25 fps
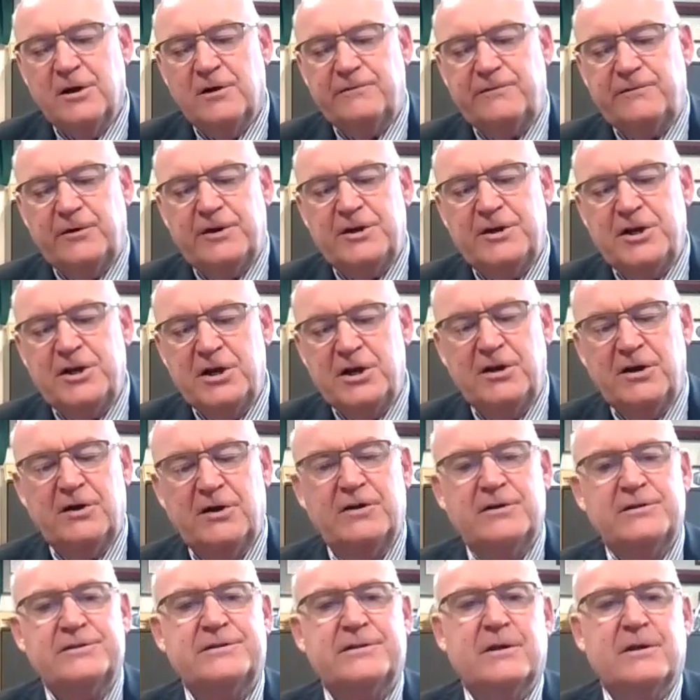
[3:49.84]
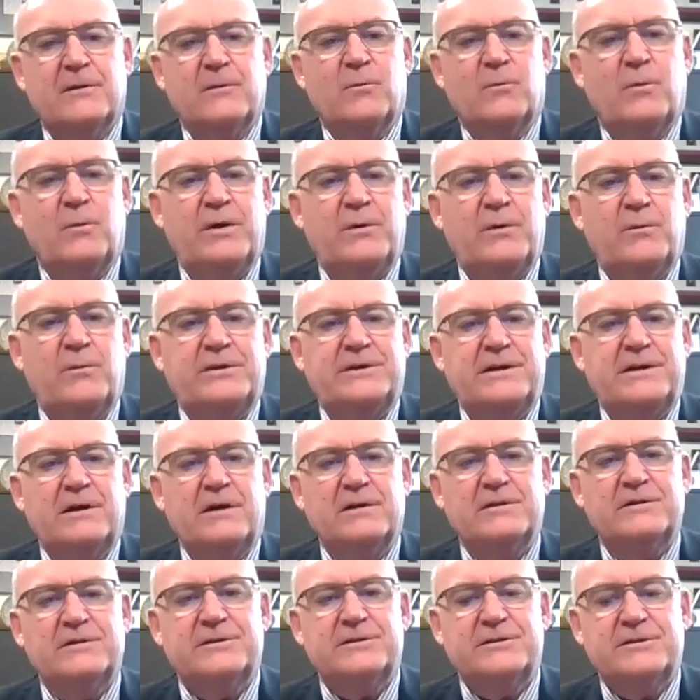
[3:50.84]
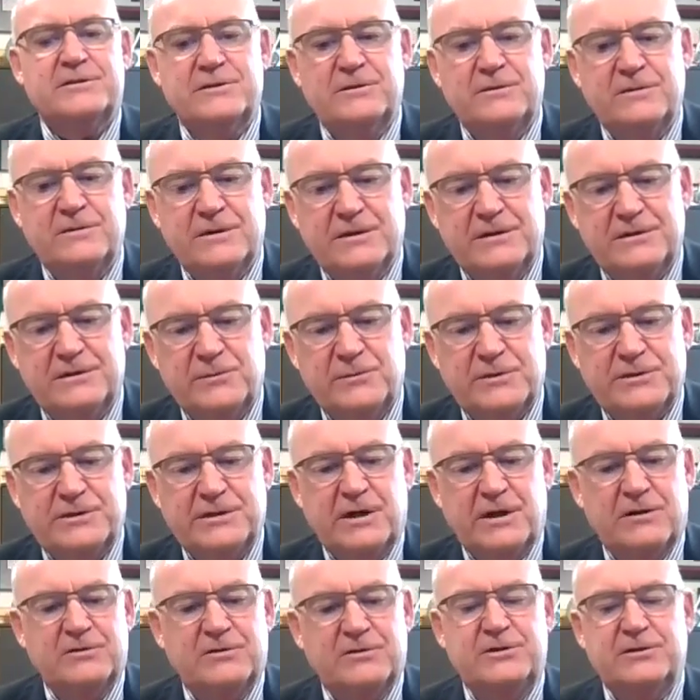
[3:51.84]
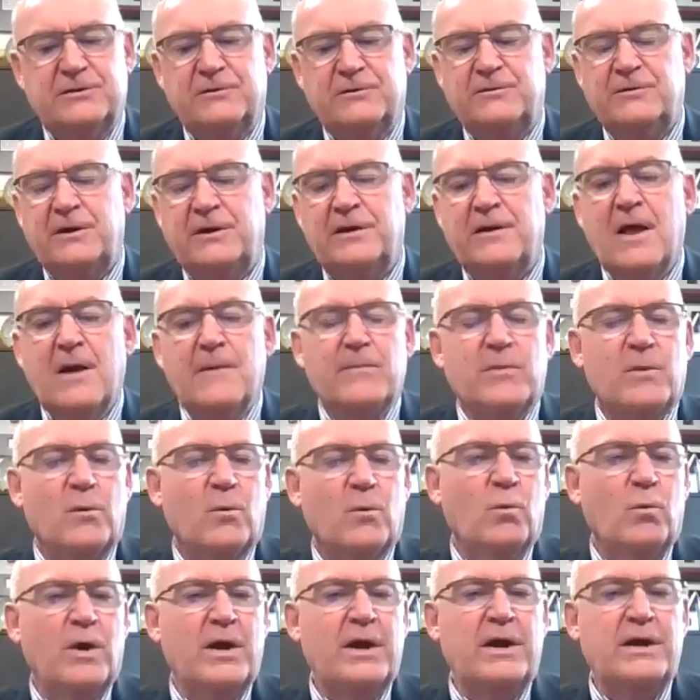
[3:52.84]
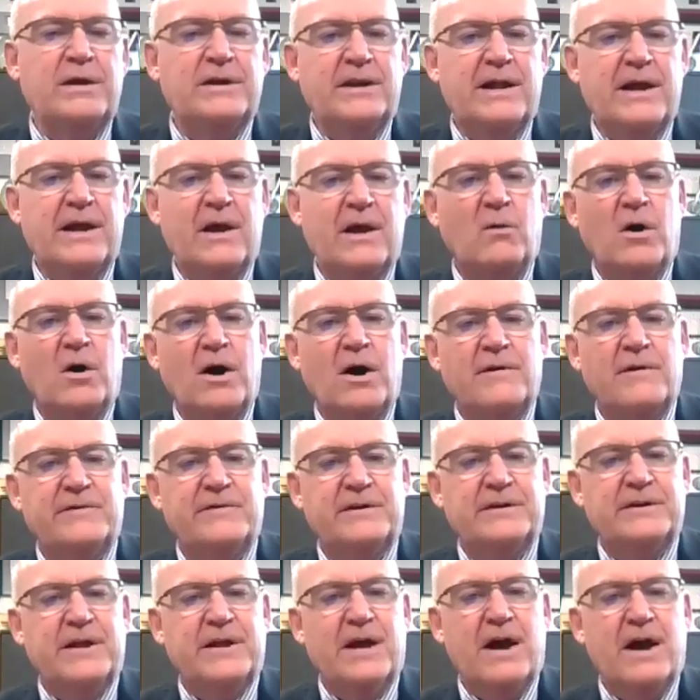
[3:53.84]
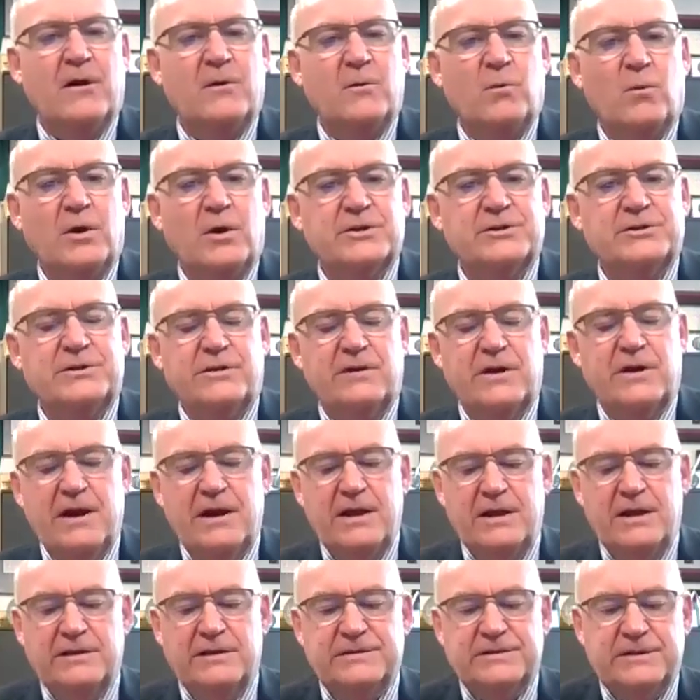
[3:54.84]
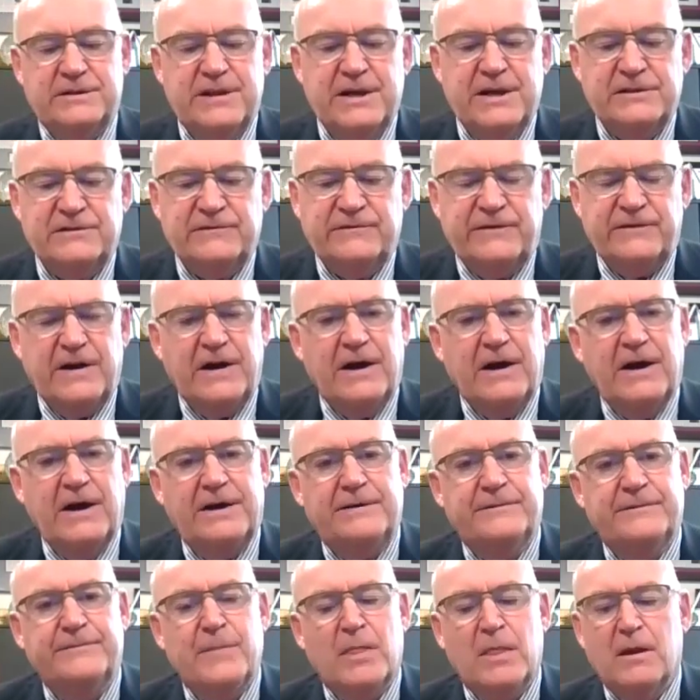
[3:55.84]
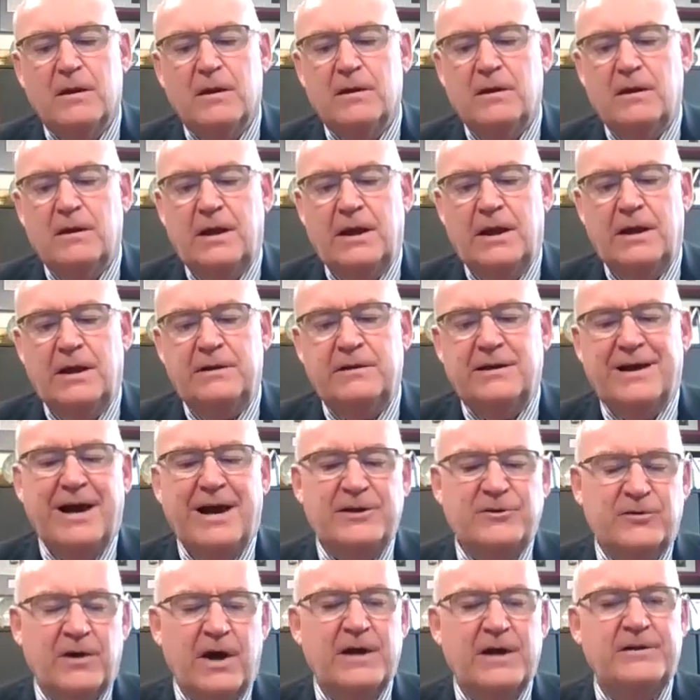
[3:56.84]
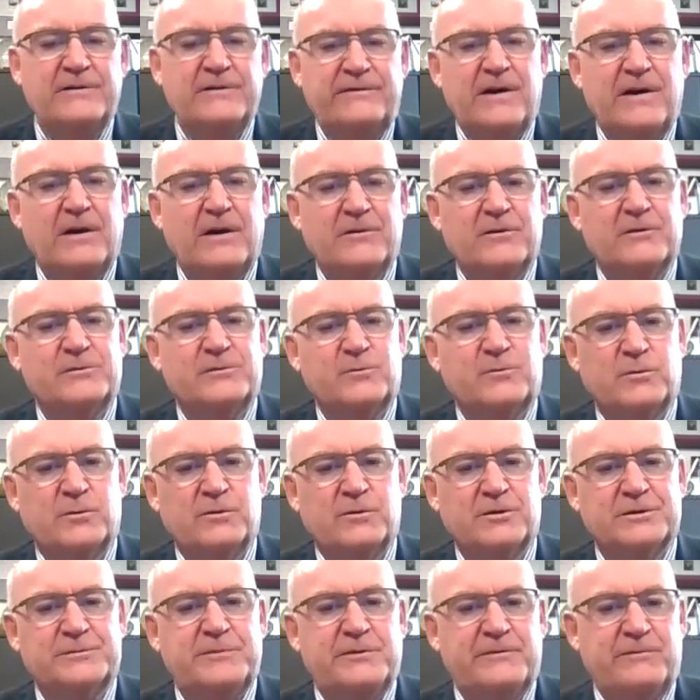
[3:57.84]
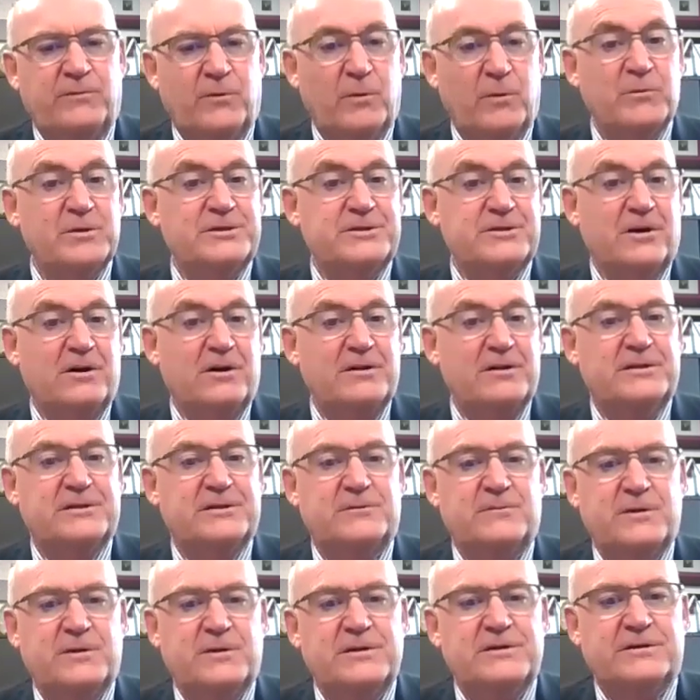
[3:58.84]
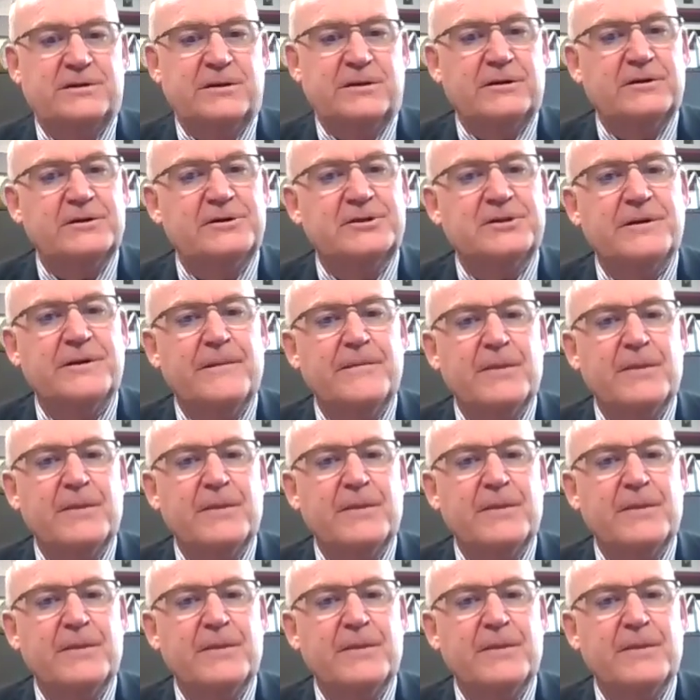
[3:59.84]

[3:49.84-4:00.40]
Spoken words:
For years, we tell students, we tell children when and how often and how to wash their hands, and that's fine. And I tried to follow those rules before we started this research.